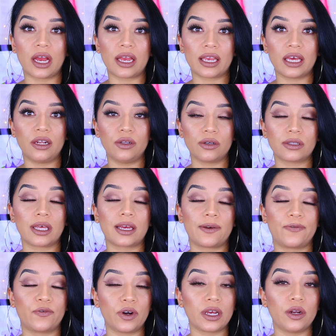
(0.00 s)
I can look like
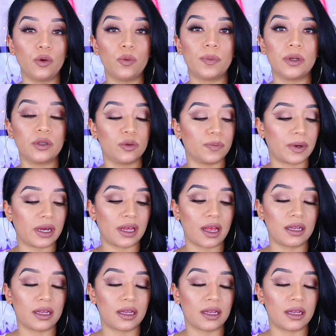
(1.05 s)
a freaking Oompa Loompa,